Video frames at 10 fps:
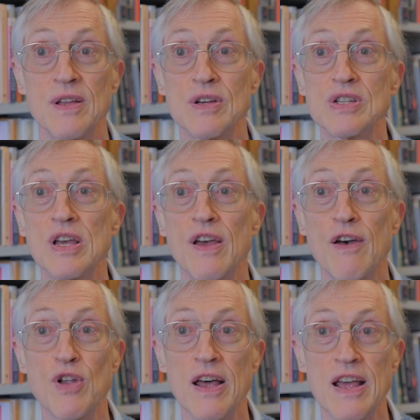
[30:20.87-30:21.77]
because they
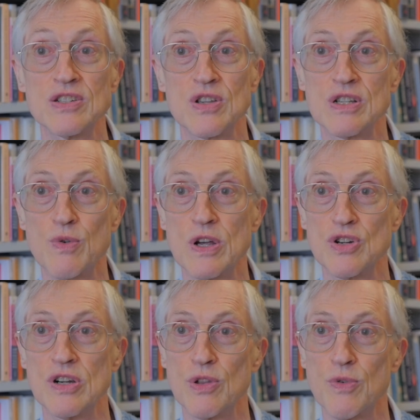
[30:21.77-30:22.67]
have not asked this
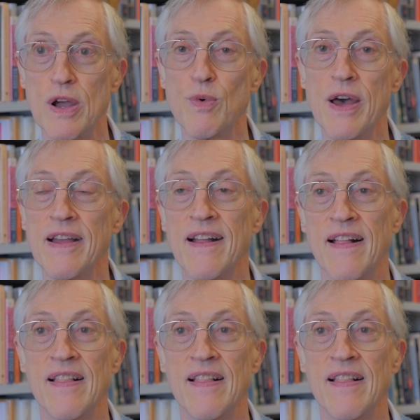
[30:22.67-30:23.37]
question in the right way.